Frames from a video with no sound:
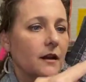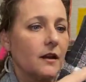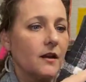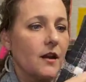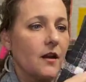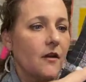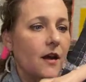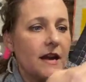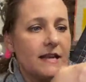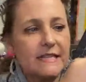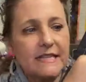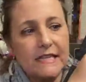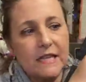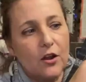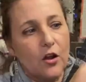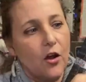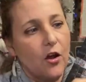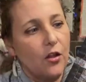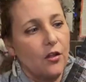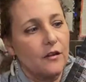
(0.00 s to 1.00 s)
you know, I
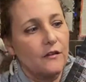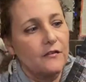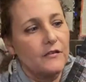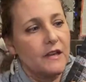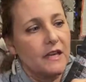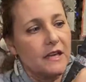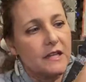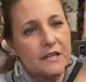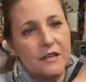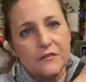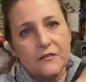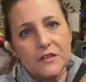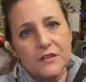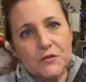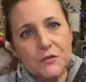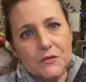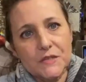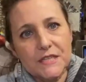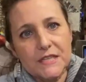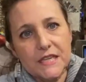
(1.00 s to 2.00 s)
did all of the
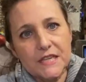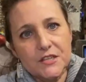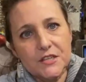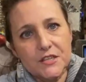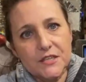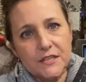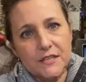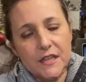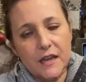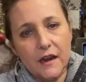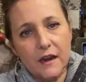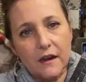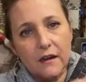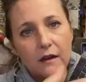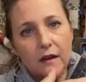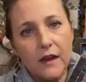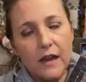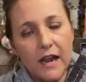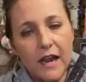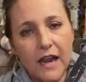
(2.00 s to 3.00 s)
individual stitches
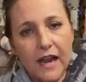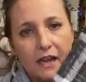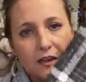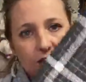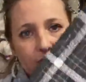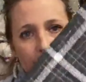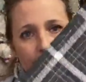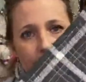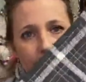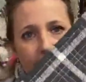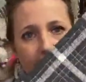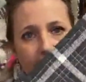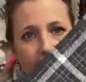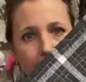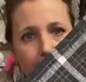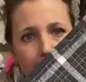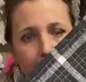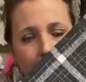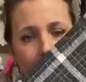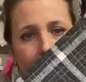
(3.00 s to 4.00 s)
there and used
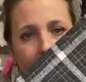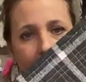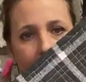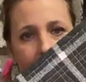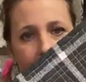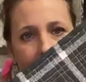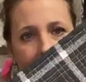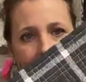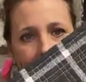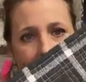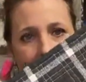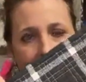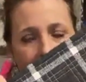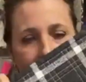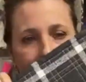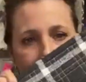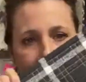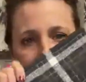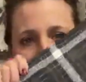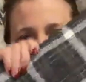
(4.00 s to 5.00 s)
that as my
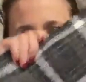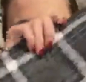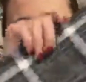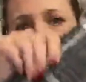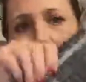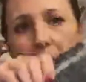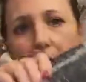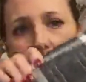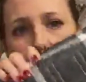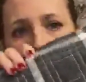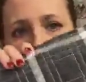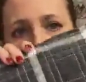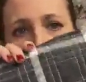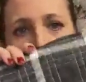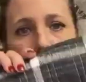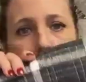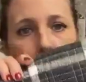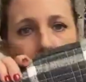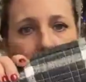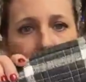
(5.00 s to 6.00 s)
guide. And I went
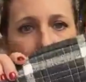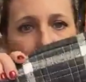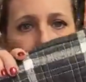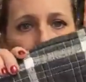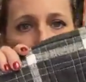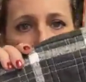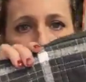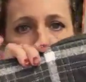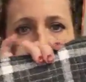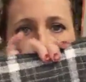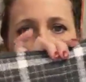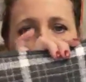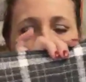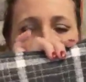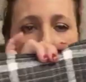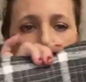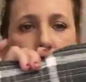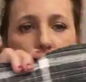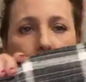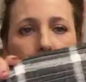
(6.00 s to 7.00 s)
right through.